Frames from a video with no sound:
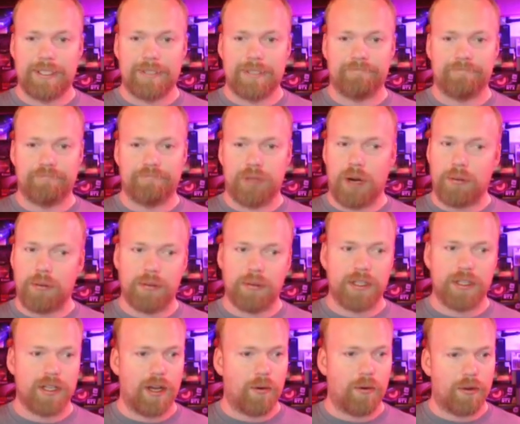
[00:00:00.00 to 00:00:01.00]
Probably
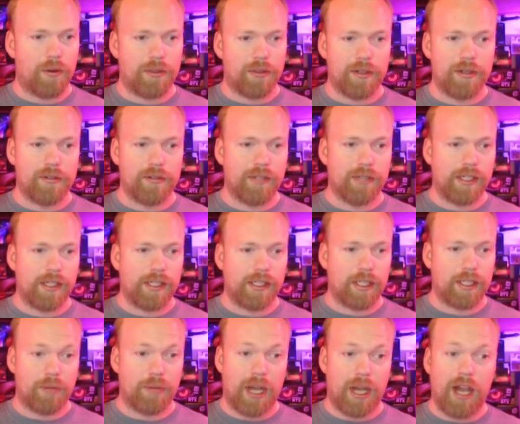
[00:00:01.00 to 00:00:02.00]
not worth it.
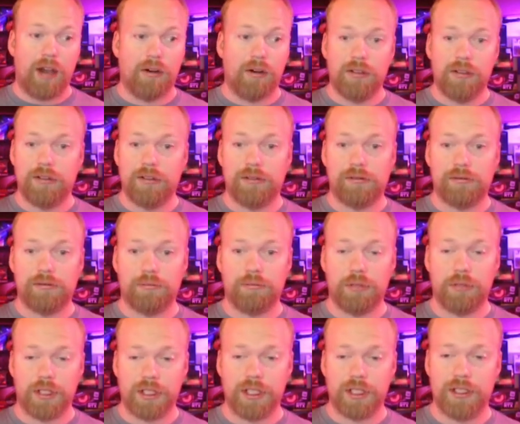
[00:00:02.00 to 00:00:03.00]
Kapow,
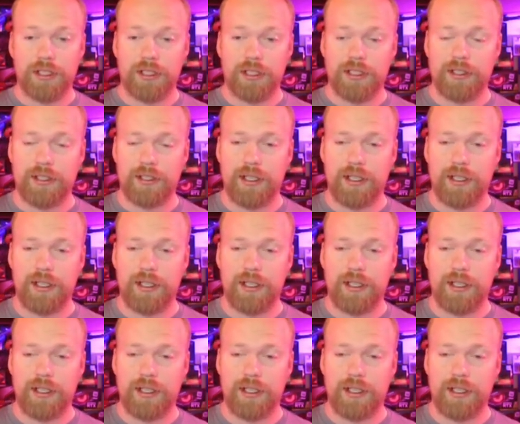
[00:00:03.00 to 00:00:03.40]
pretty good.